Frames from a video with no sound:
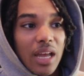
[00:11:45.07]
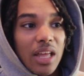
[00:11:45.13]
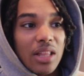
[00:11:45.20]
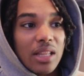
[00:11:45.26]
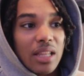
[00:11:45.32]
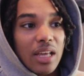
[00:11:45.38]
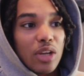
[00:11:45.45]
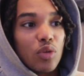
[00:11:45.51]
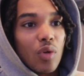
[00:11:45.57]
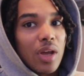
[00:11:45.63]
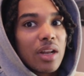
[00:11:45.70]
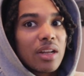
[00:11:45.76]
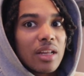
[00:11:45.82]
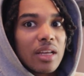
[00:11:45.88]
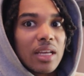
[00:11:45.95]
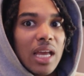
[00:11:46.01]
and then like
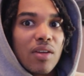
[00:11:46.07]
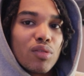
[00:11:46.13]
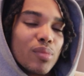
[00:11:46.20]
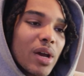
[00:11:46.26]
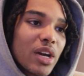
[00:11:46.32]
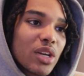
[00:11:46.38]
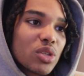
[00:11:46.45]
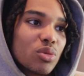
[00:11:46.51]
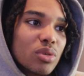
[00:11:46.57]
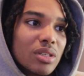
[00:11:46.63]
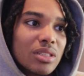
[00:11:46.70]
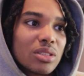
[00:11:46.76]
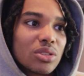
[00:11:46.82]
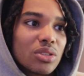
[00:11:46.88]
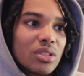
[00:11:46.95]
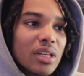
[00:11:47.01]
graded it, gave it back to
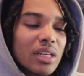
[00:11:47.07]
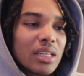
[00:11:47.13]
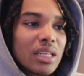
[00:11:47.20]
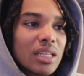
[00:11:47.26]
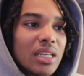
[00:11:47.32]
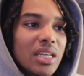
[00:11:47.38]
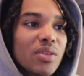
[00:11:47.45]
us, or like,